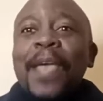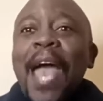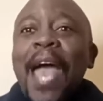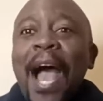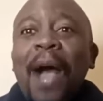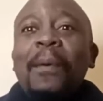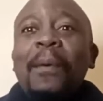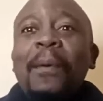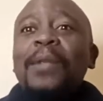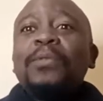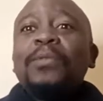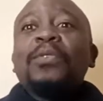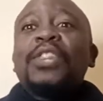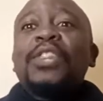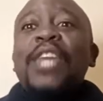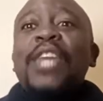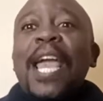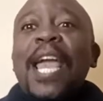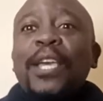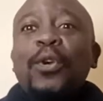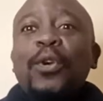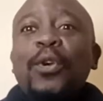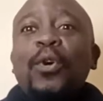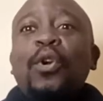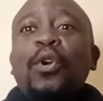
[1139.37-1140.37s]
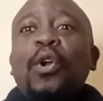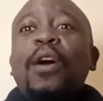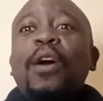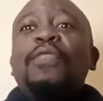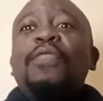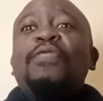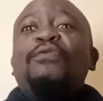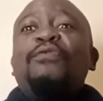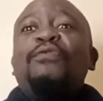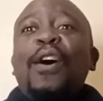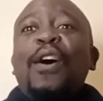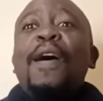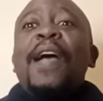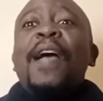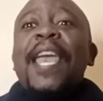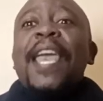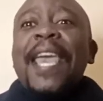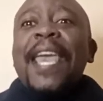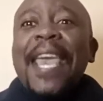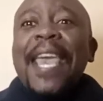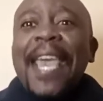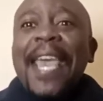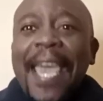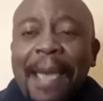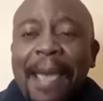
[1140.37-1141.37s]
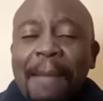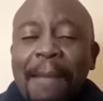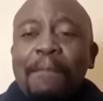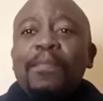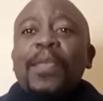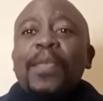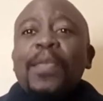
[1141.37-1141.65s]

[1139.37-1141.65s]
I want to thank you, Lord, for him